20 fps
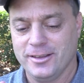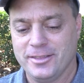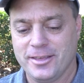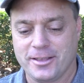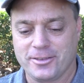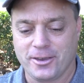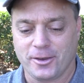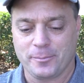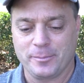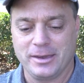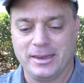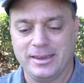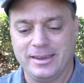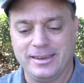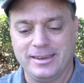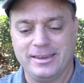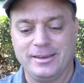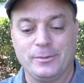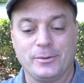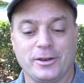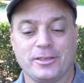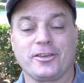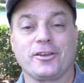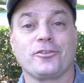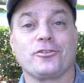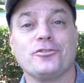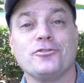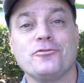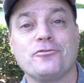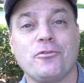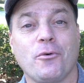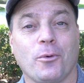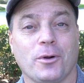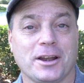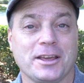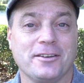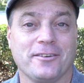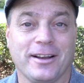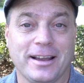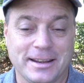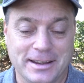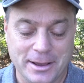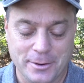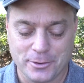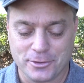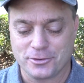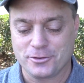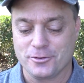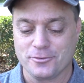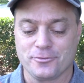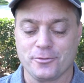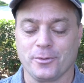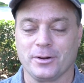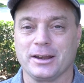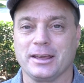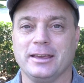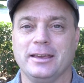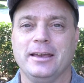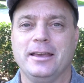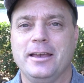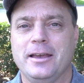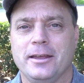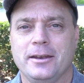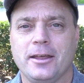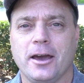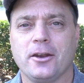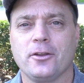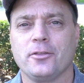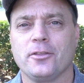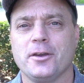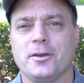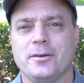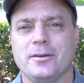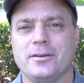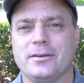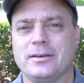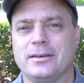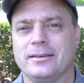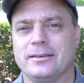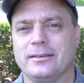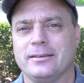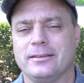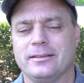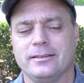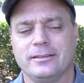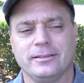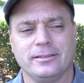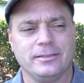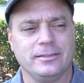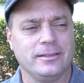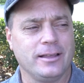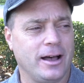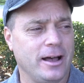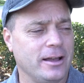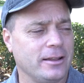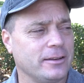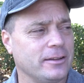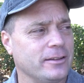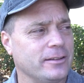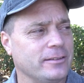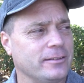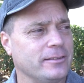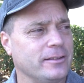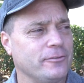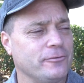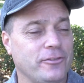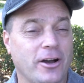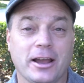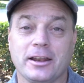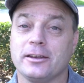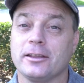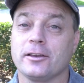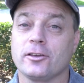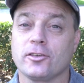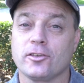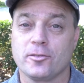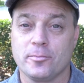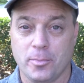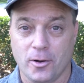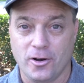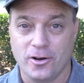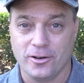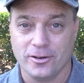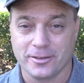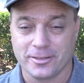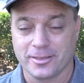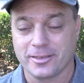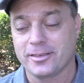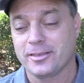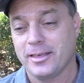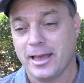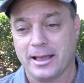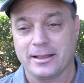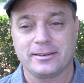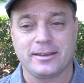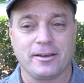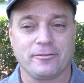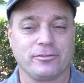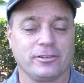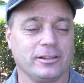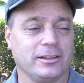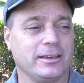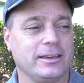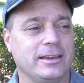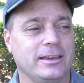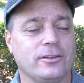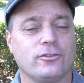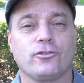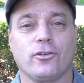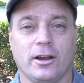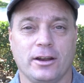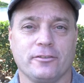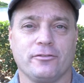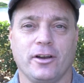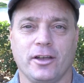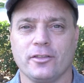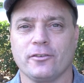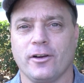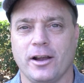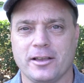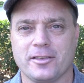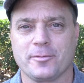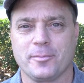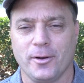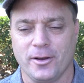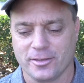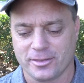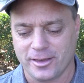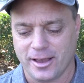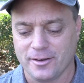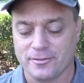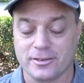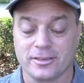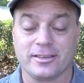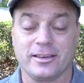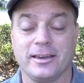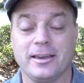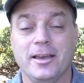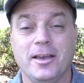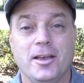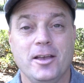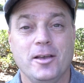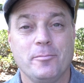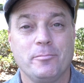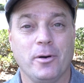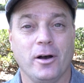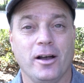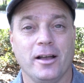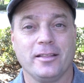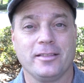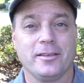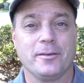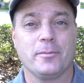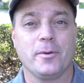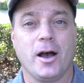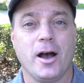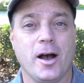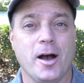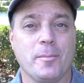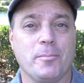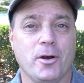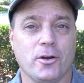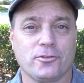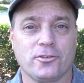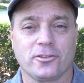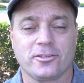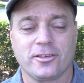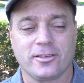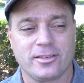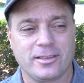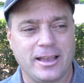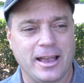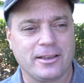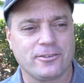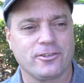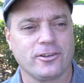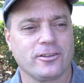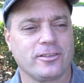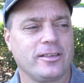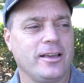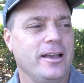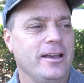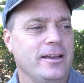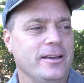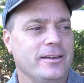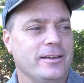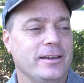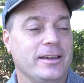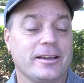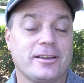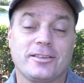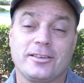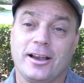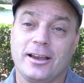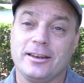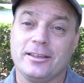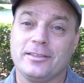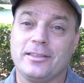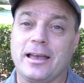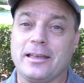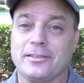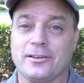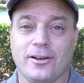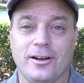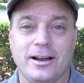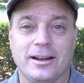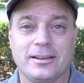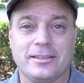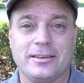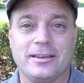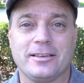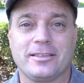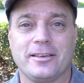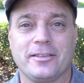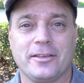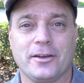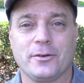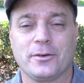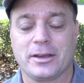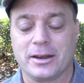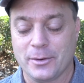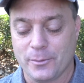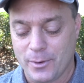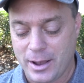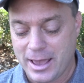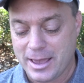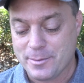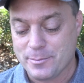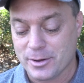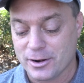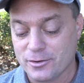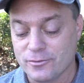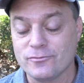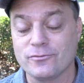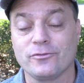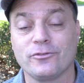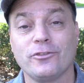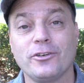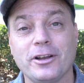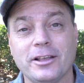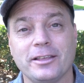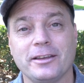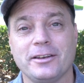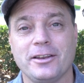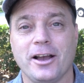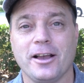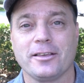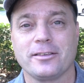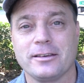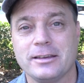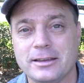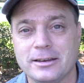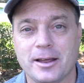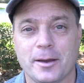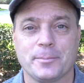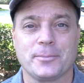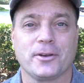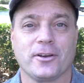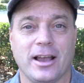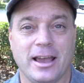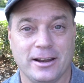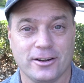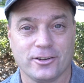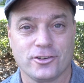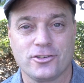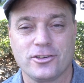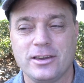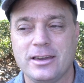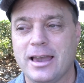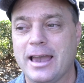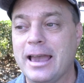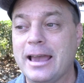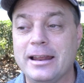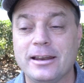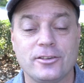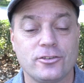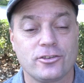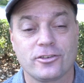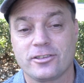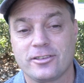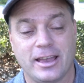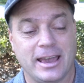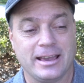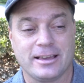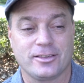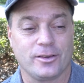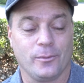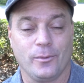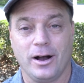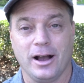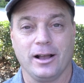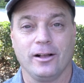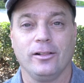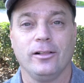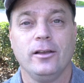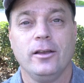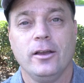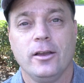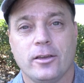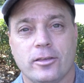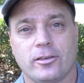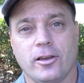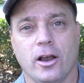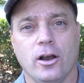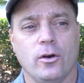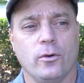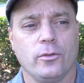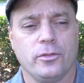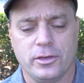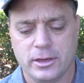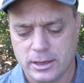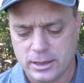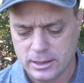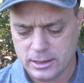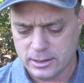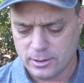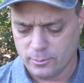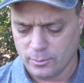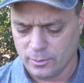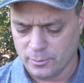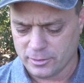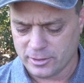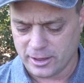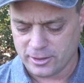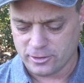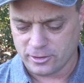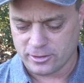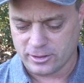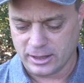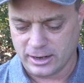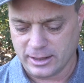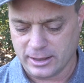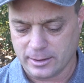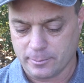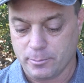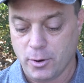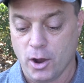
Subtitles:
That took me, what is it, 240 right now. It's 240. Not only not finding spawns, that definitely, trying to find the right spawns obviously, but poachers and snatchers, excited that they're oddities and they don't get away, but it really does eat up your energy, and it just takes a while. So what was I just getting?